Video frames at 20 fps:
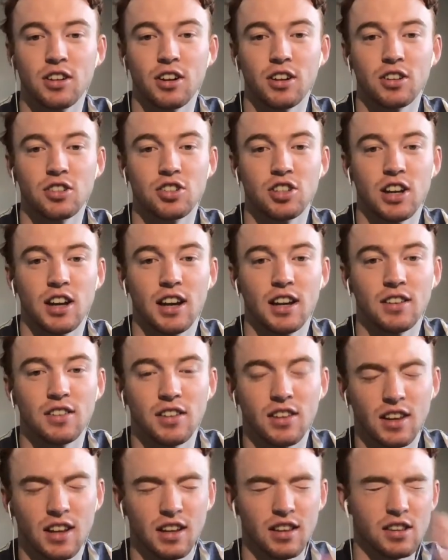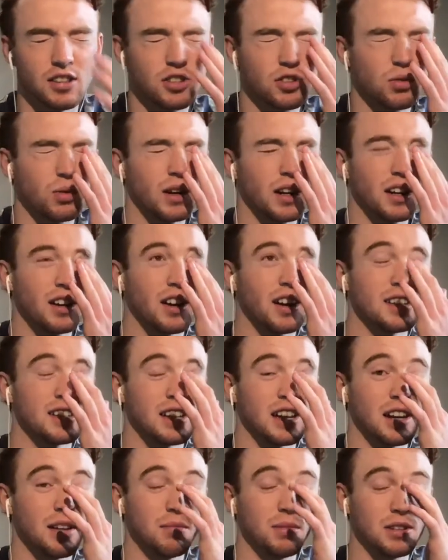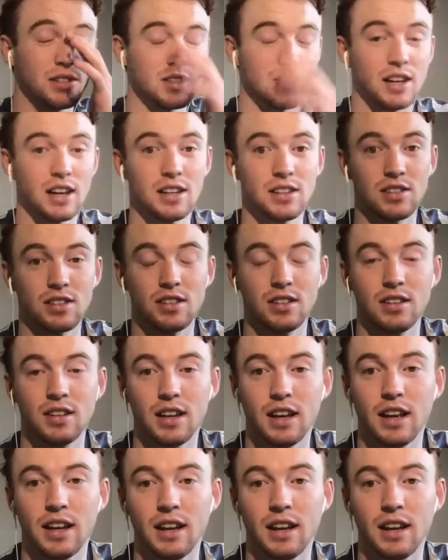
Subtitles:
got a chance, I think, in the 2019 mid-season,